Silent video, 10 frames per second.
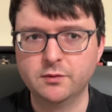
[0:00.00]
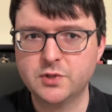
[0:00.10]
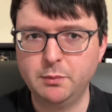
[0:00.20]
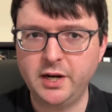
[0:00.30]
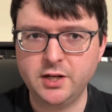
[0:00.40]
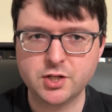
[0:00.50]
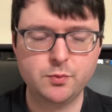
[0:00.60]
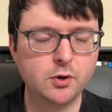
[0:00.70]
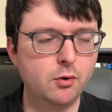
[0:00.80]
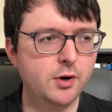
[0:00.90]
somebody just
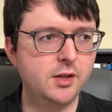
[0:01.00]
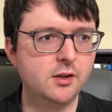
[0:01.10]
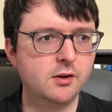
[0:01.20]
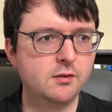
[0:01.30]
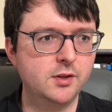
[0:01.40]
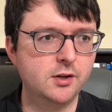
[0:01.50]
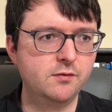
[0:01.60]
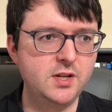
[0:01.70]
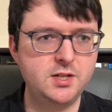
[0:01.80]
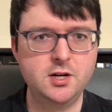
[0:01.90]
recording their
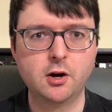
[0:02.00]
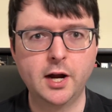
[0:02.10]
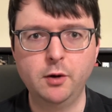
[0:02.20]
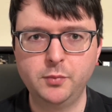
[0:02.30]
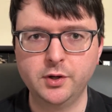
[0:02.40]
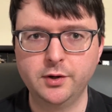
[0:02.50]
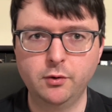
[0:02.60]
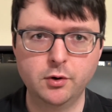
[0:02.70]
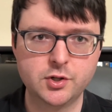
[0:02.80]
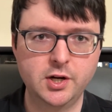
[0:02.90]
VCR output
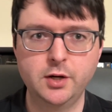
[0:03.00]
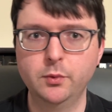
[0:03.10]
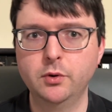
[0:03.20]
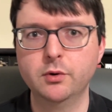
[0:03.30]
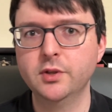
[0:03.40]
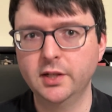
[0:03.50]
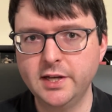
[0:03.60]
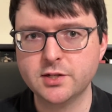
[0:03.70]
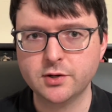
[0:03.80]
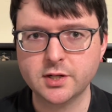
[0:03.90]
or trying to record the
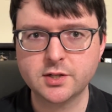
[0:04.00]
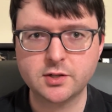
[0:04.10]
Laserdisc.